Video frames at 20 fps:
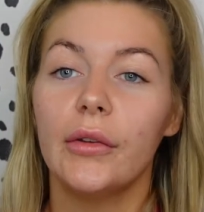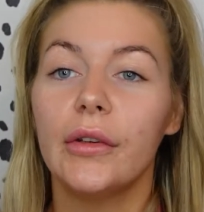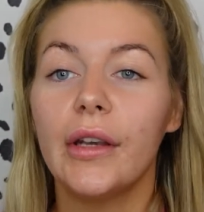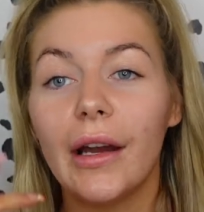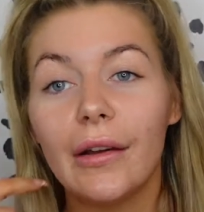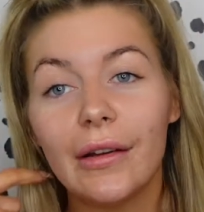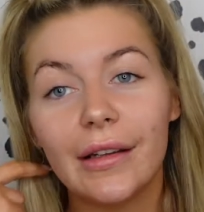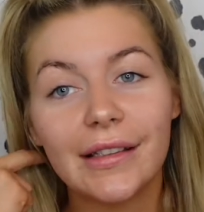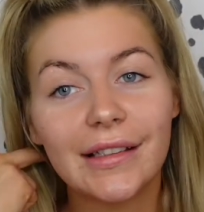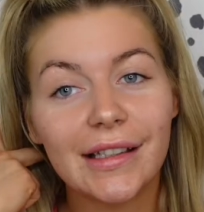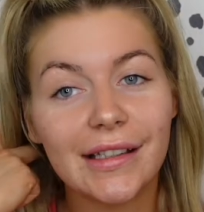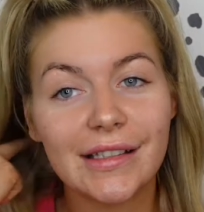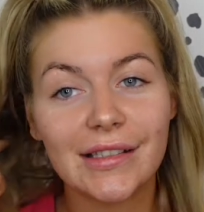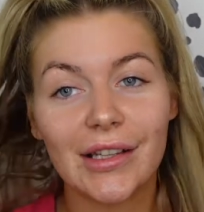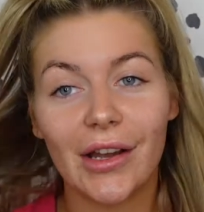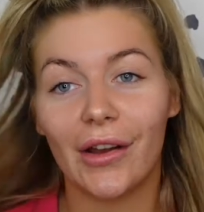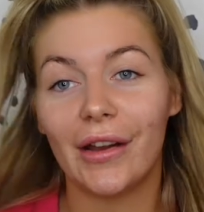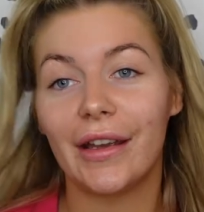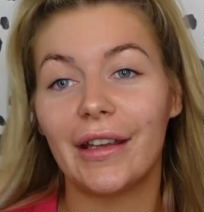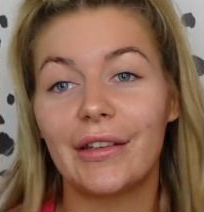now let's get
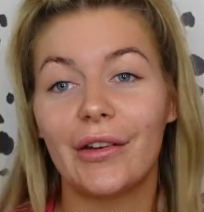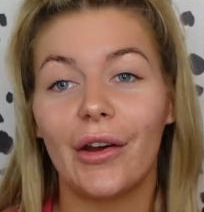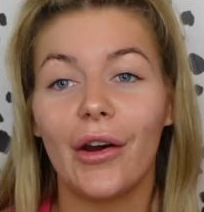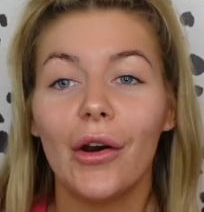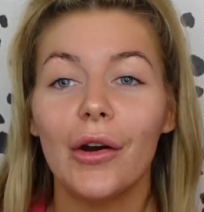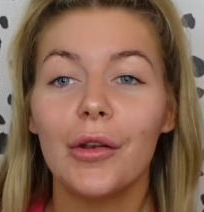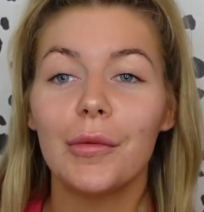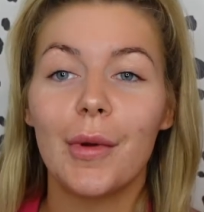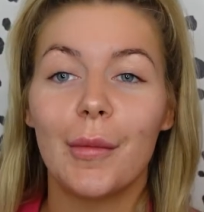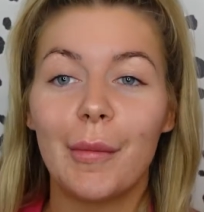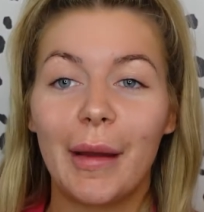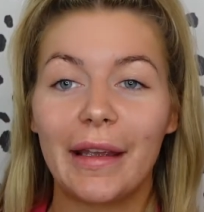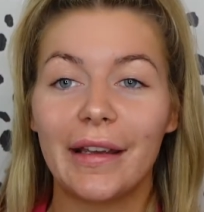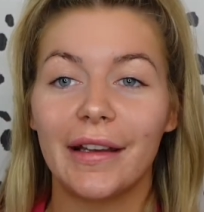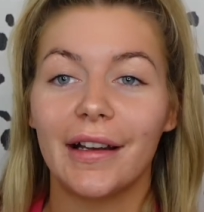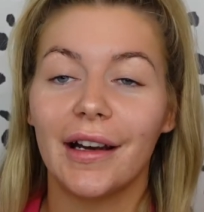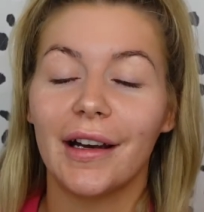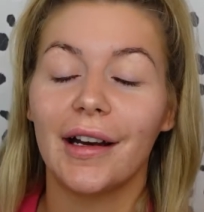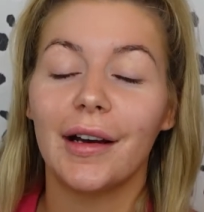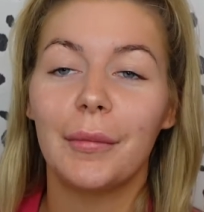started on my
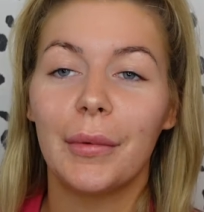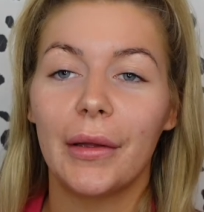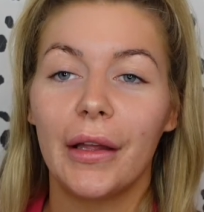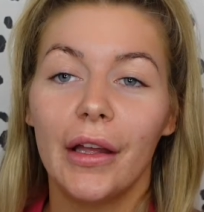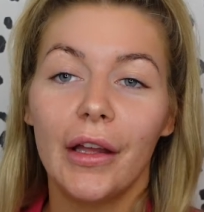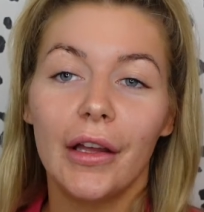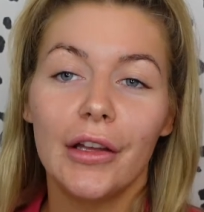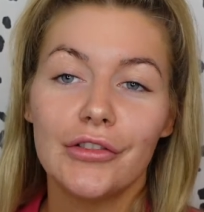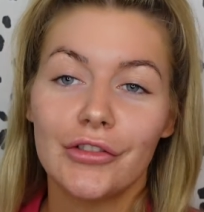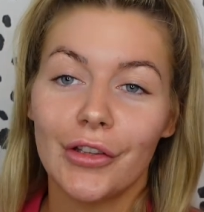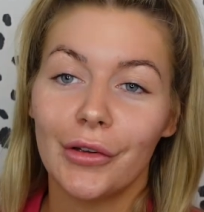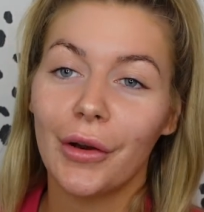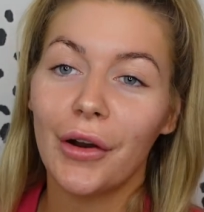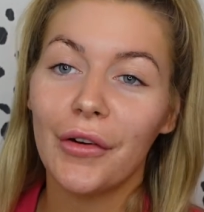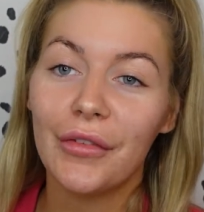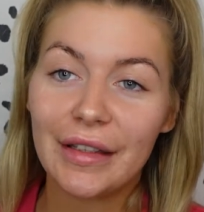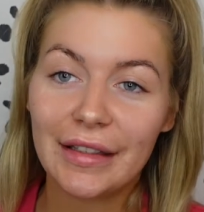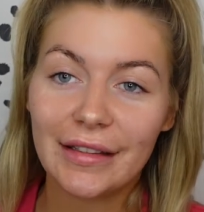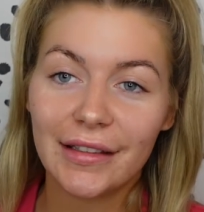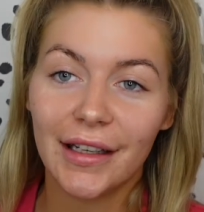makeup. So
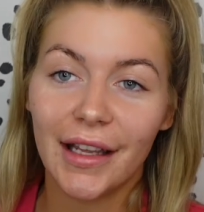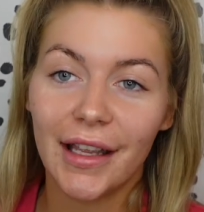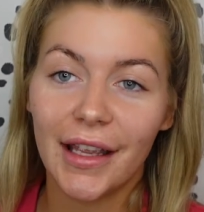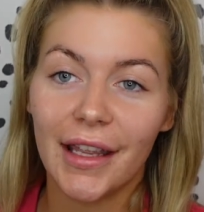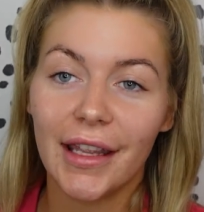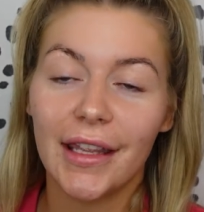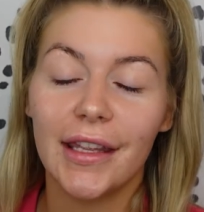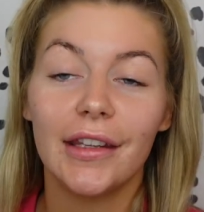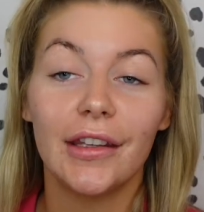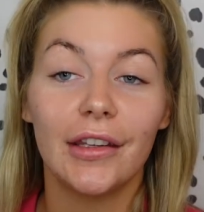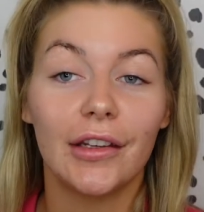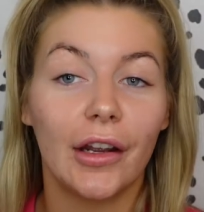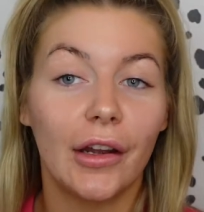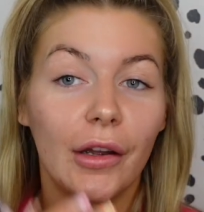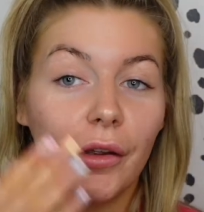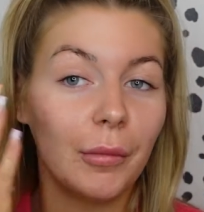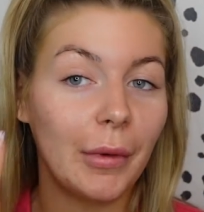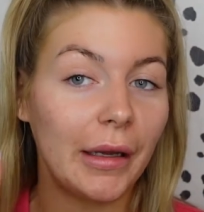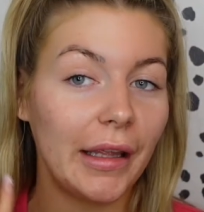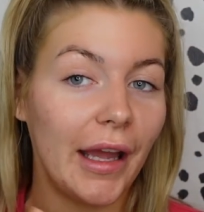obviously, you
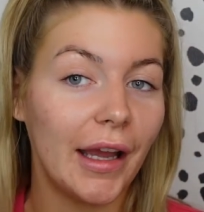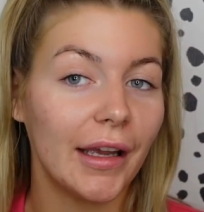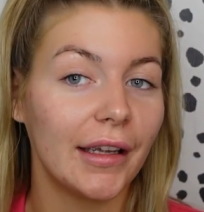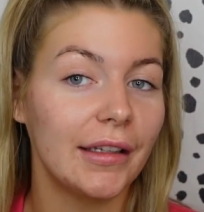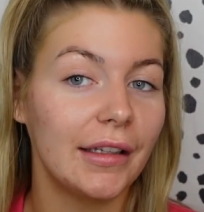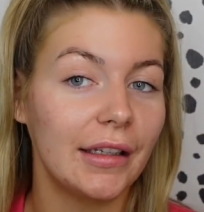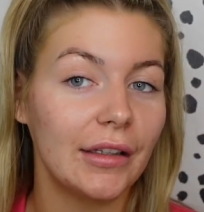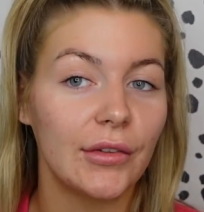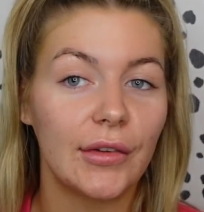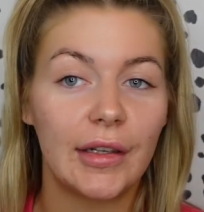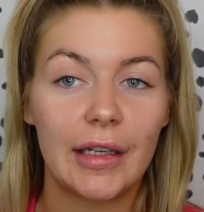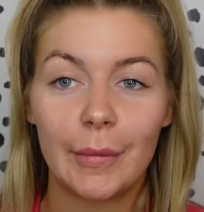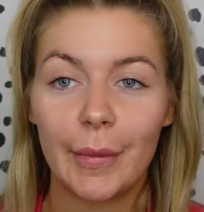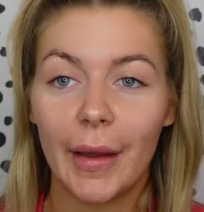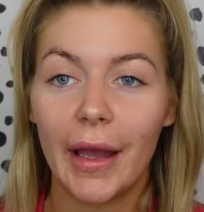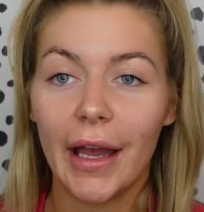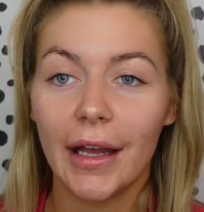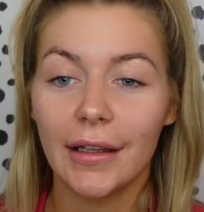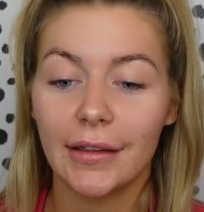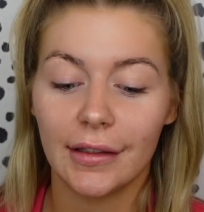know, my acne is really
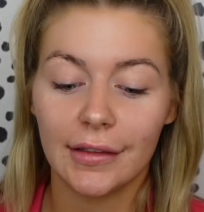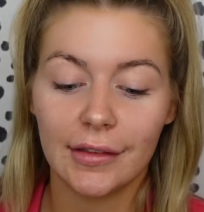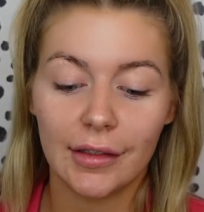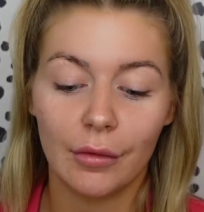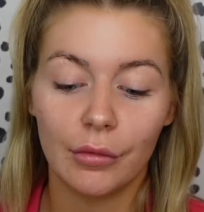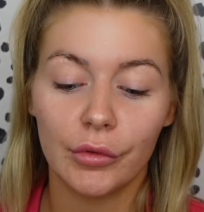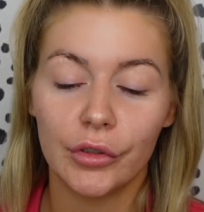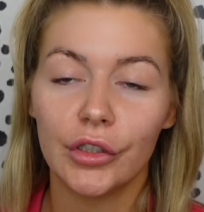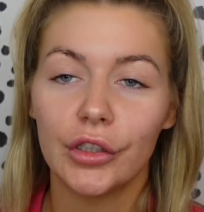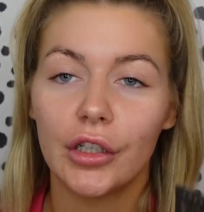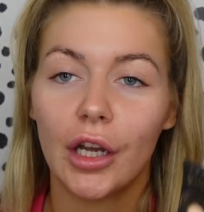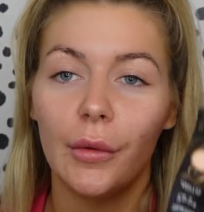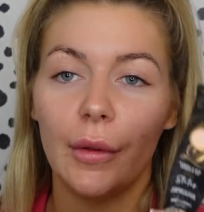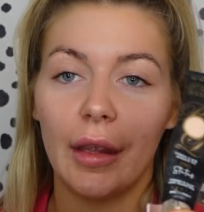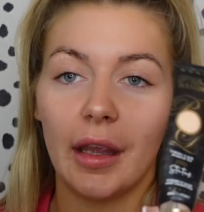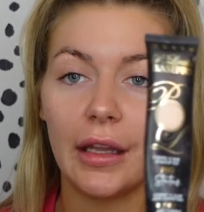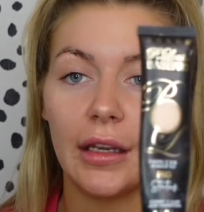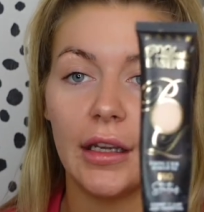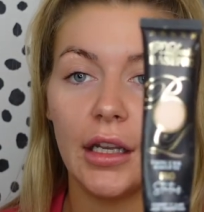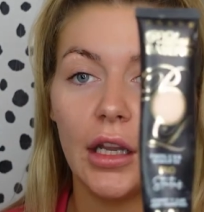bad, so I'm going to go
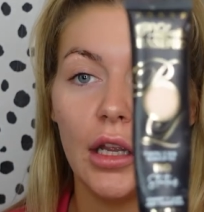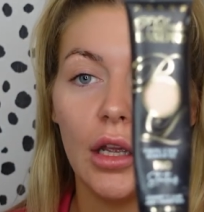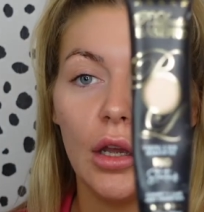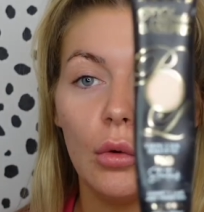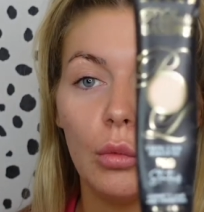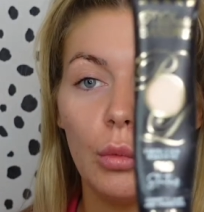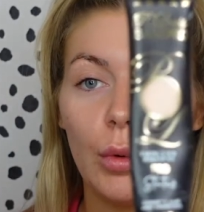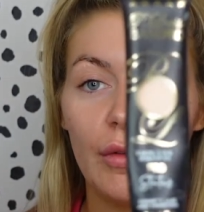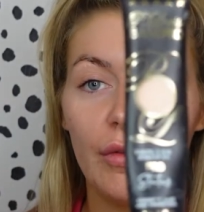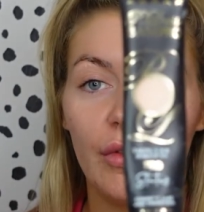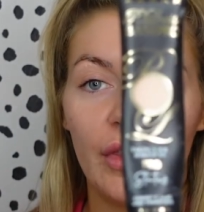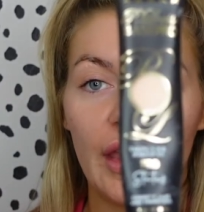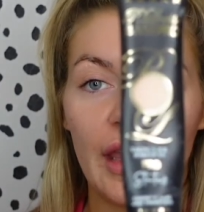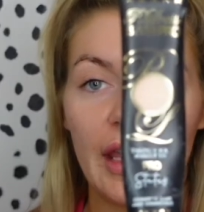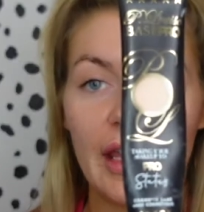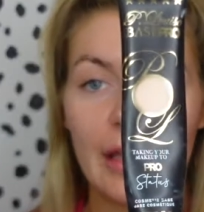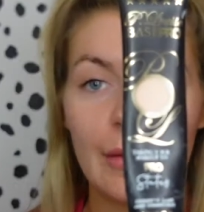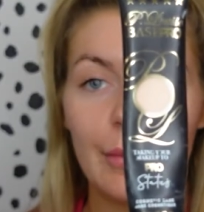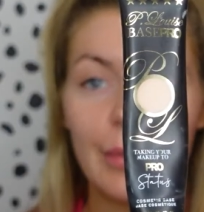in with the